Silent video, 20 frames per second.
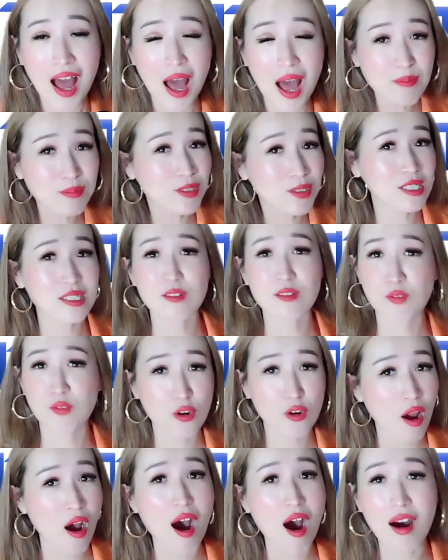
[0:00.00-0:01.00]
I'm just a
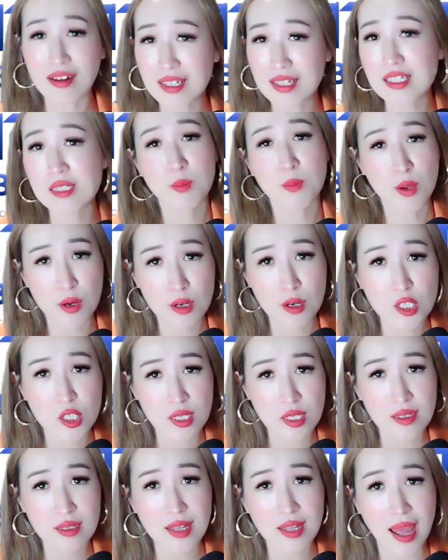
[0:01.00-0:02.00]
very honest
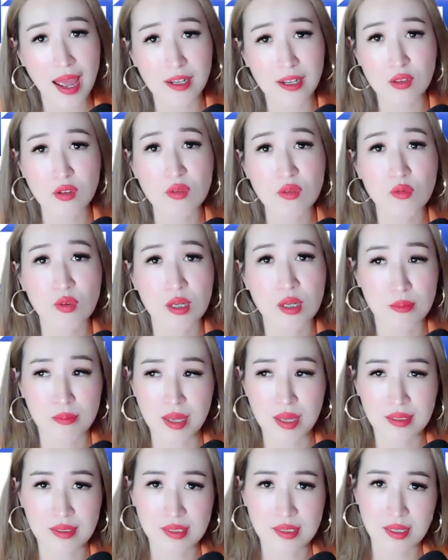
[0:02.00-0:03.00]
person. I don't want to
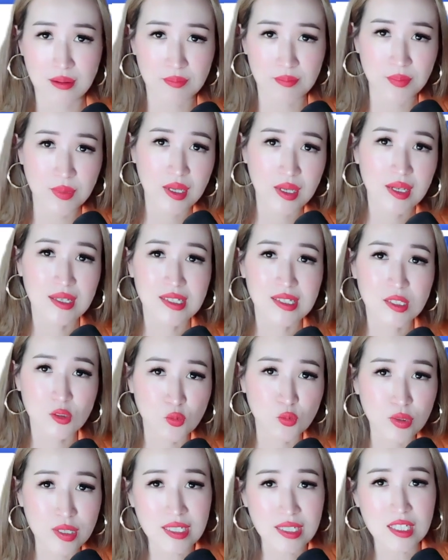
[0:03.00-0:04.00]
make some
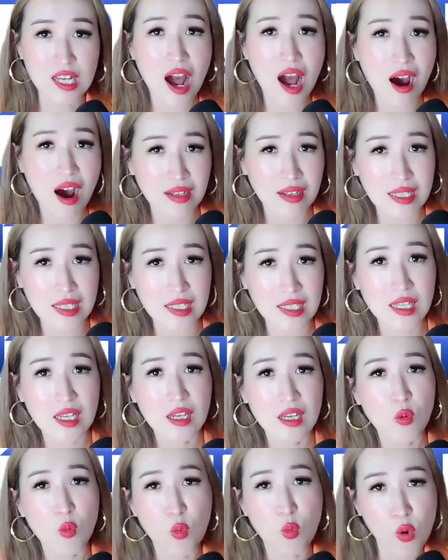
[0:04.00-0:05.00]
sweet honey
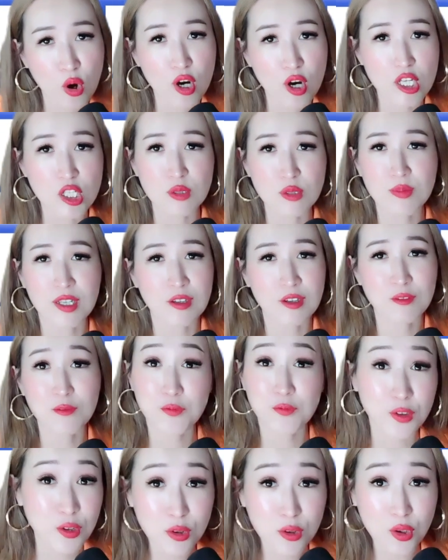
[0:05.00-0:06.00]
words to make you
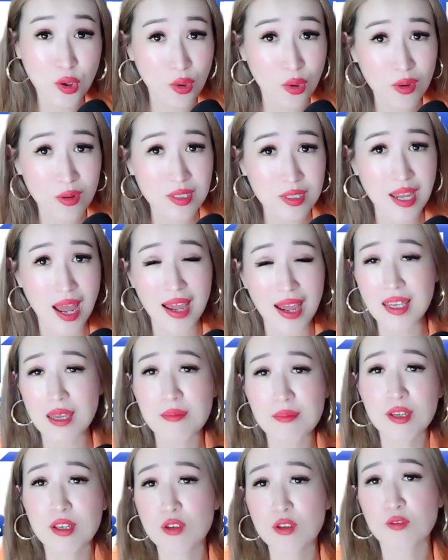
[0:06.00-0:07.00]
feel good. I
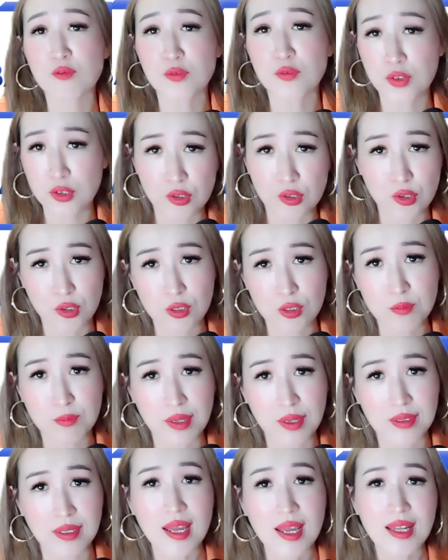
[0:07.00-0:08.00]
can make you feel good,
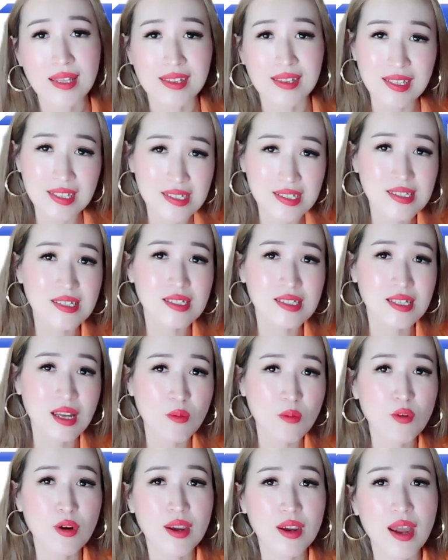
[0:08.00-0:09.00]
but this is
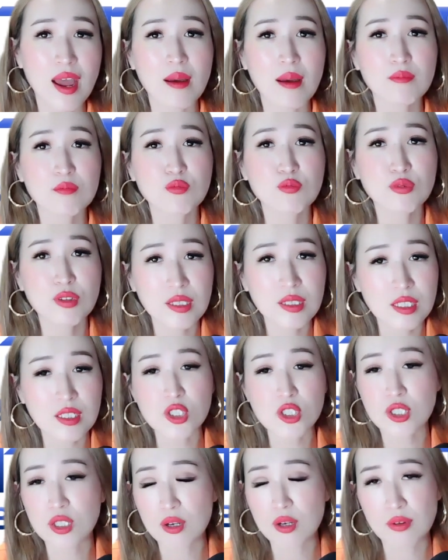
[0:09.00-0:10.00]
somewhere I'm really
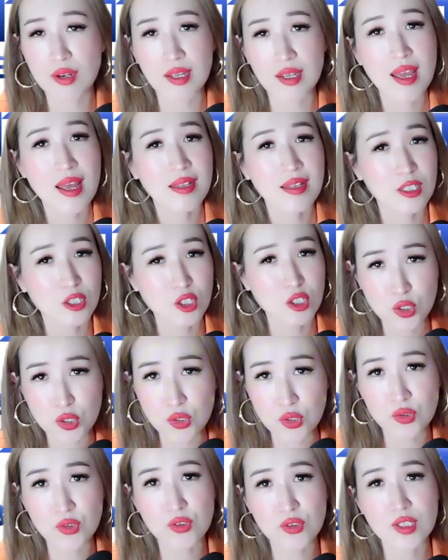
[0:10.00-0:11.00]
sharing the
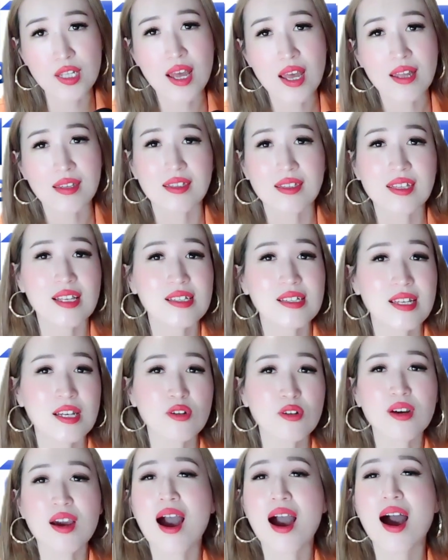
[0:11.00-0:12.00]
truth, the things that
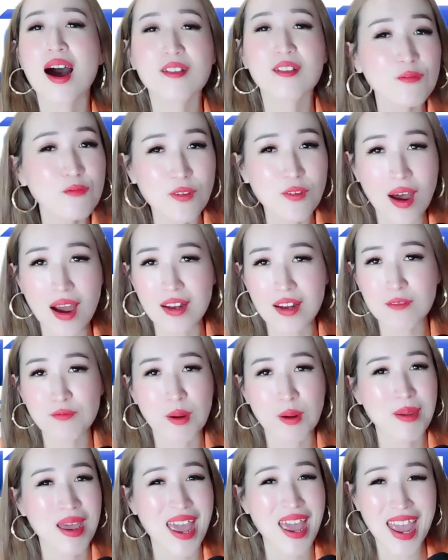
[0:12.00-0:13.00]
you can't find
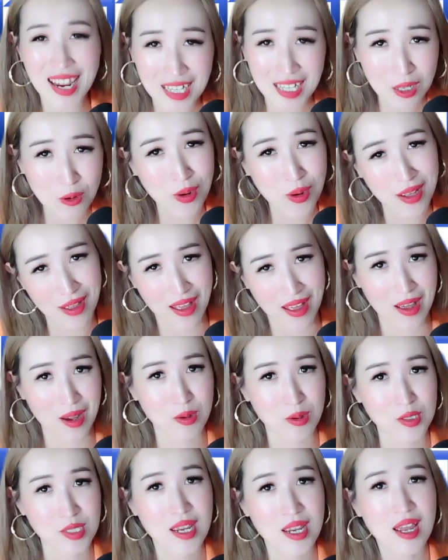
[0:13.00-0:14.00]
from anywhere
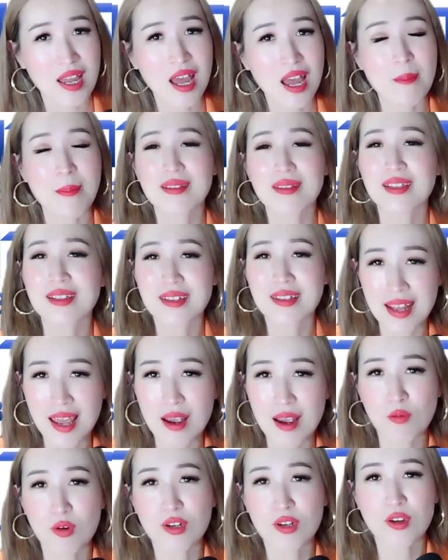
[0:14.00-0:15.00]
else about the
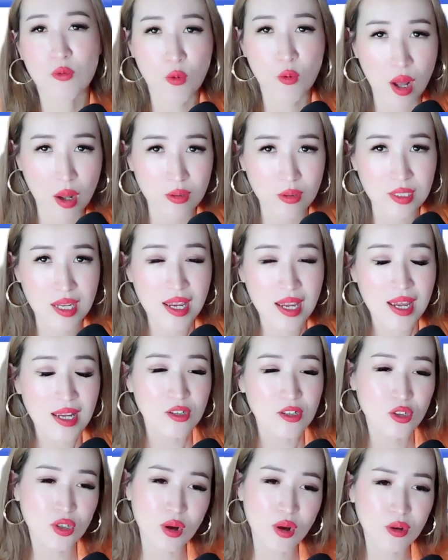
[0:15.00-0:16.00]
network world.
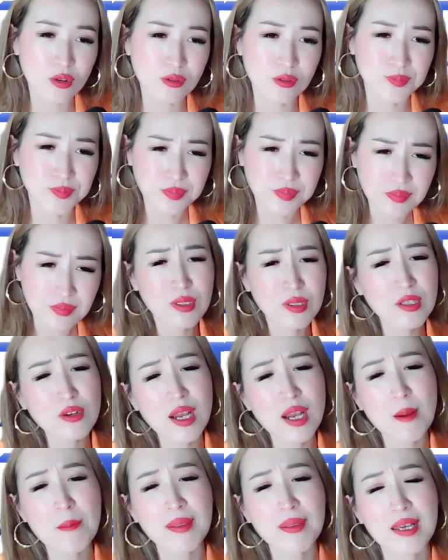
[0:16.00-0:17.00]
So when you
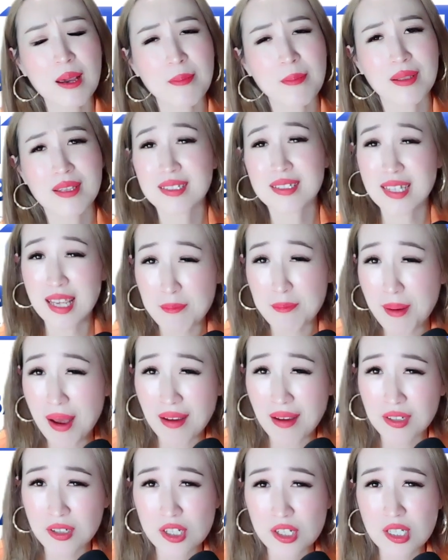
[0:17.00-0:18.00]
complain about the debt
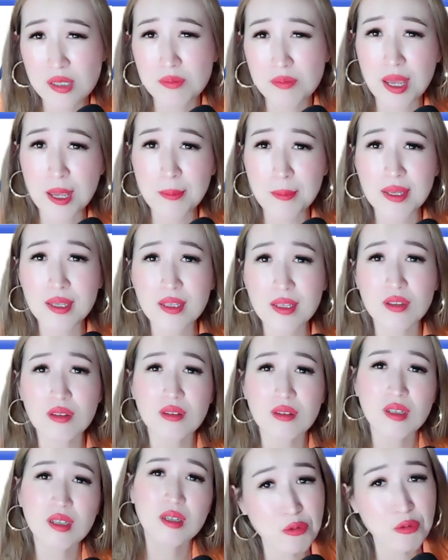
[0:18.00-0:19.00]
partners, maybe
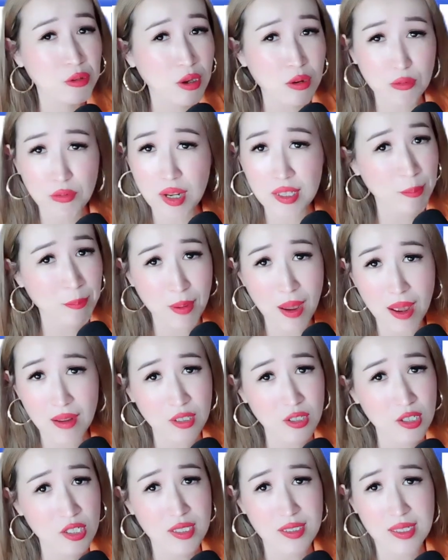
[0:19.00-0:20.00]
they're not the right
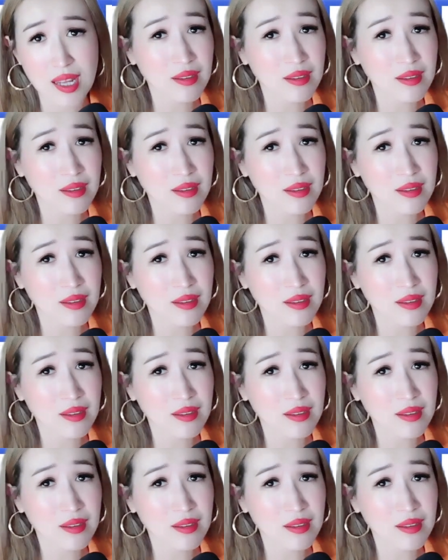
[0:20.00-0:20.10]
partners.